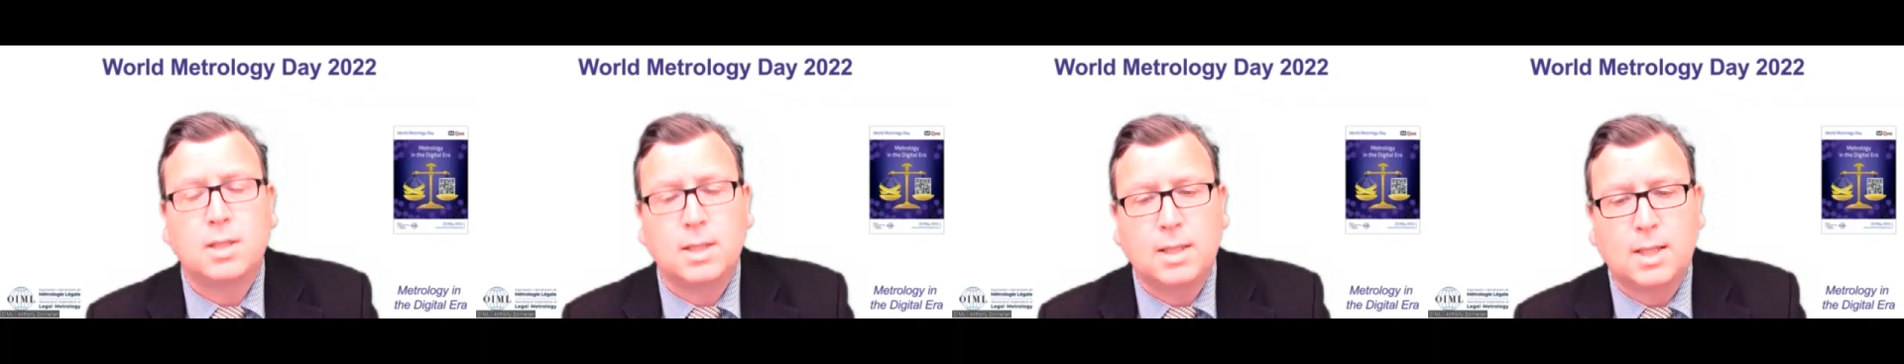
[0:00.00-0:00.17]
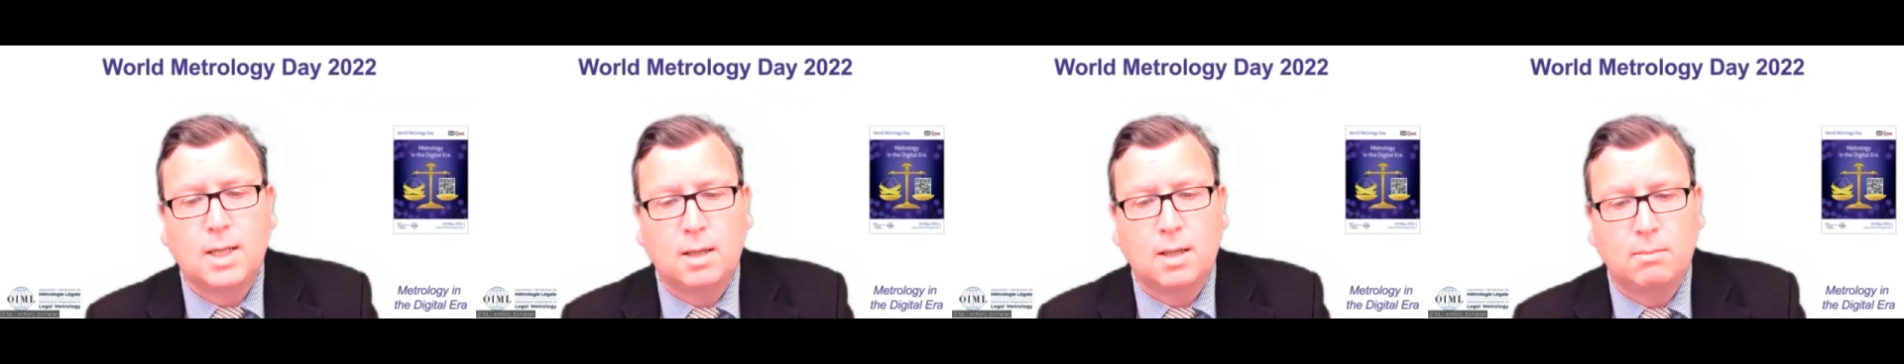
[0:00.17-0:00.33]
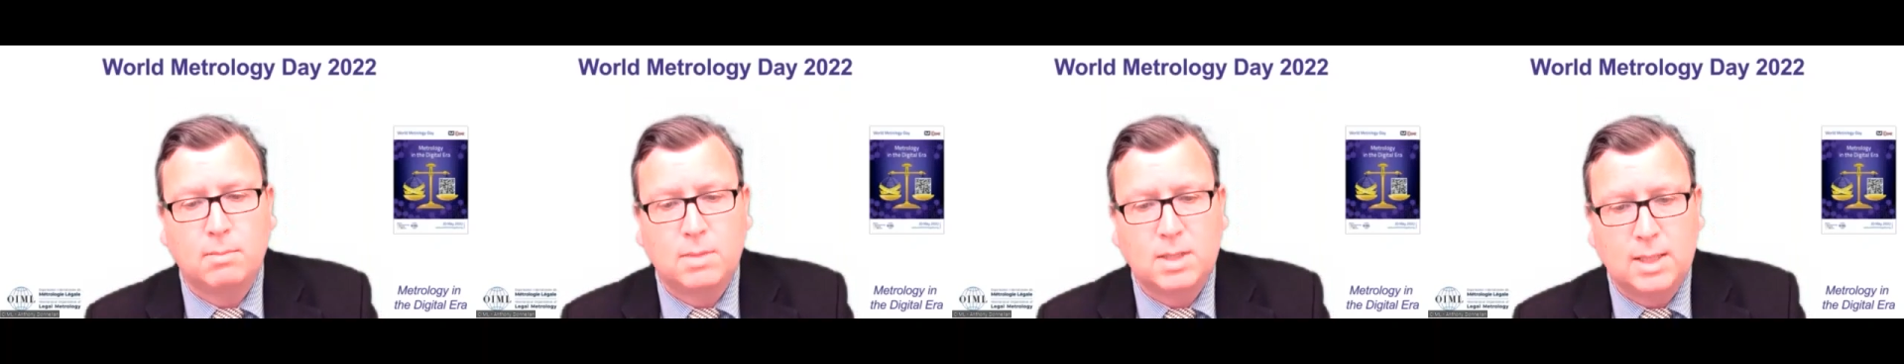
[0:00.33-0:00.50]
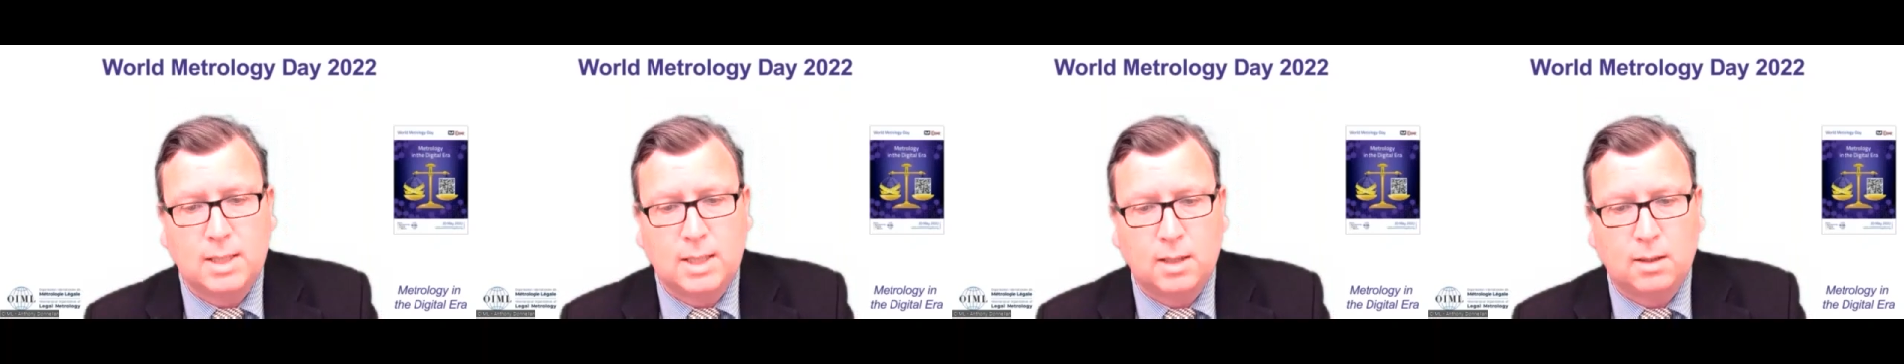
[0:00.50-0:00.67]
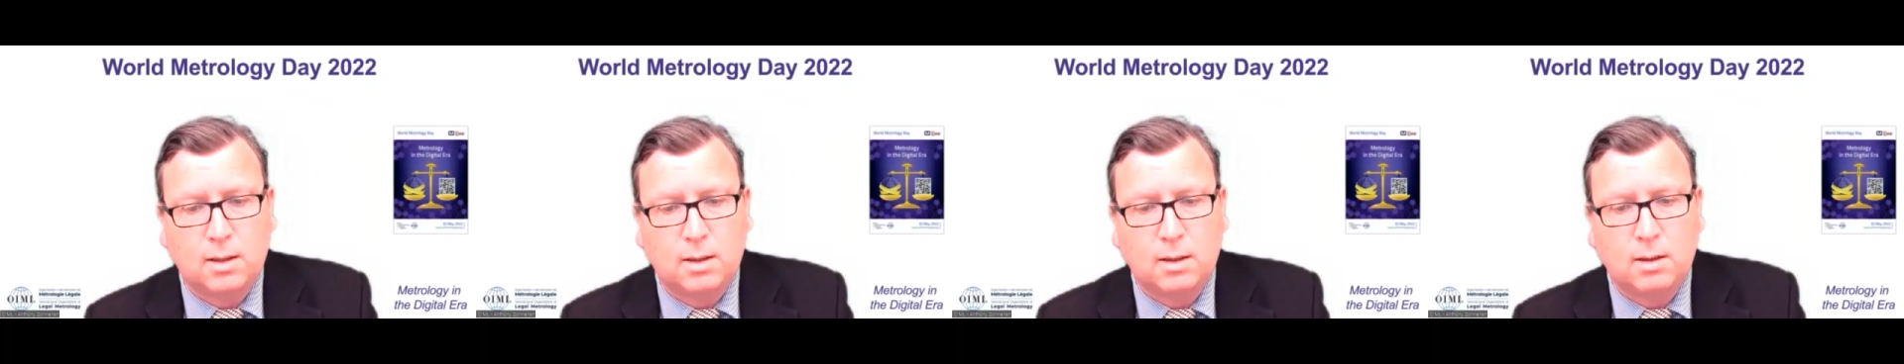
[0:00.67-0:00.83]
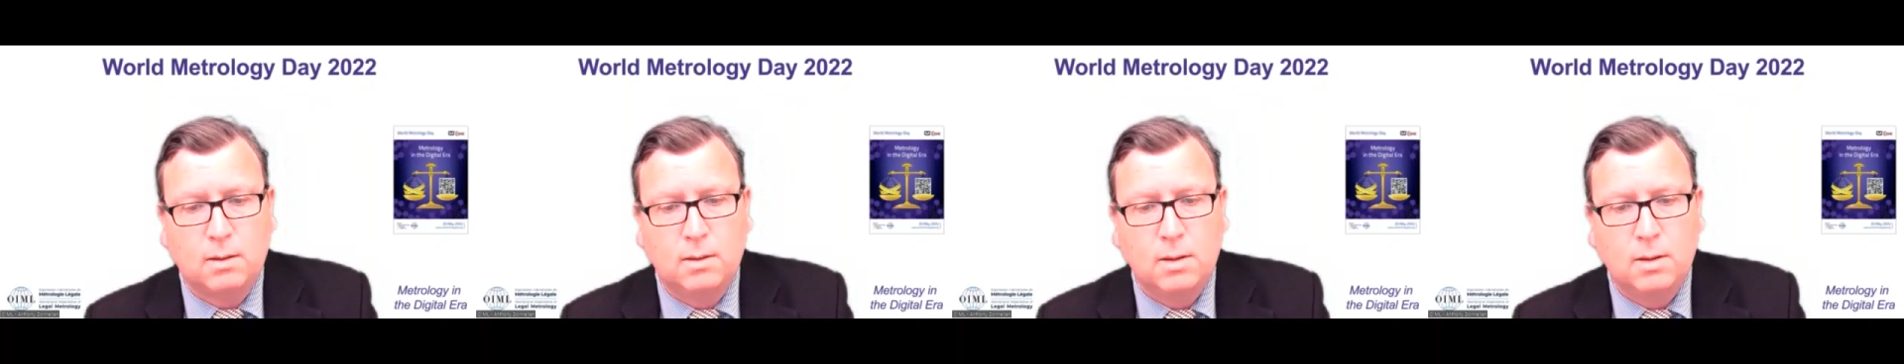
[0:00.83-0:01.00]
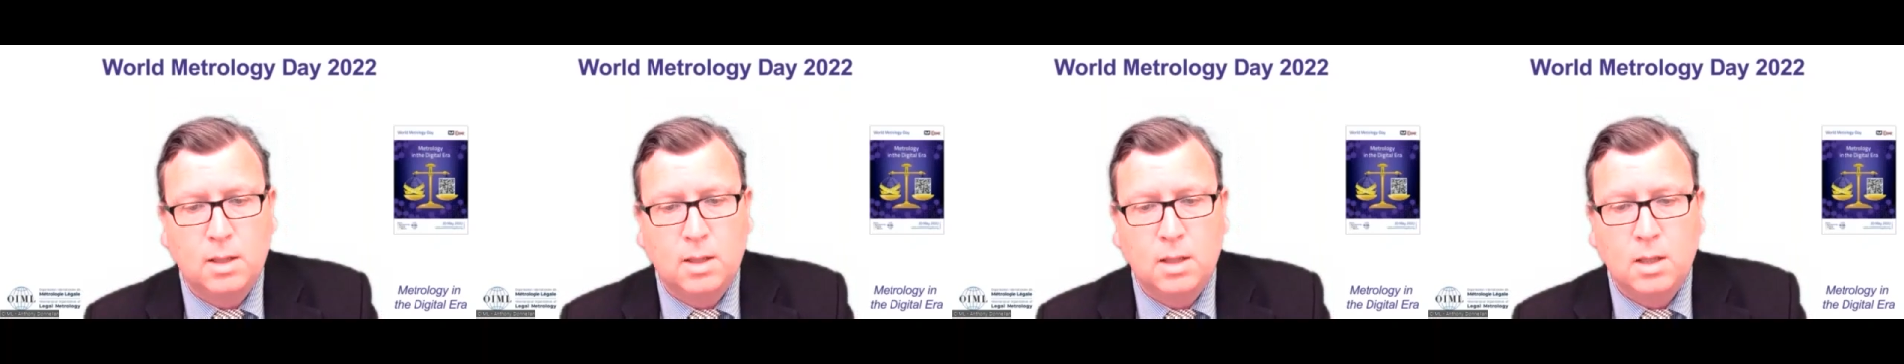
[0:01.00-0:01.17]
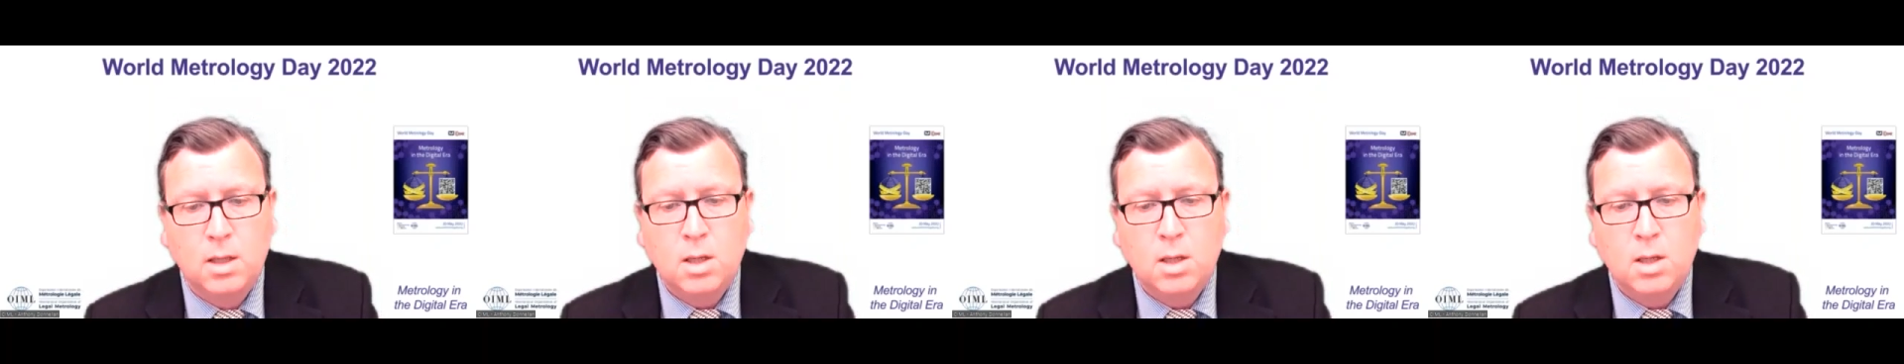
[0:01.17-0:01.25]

to come together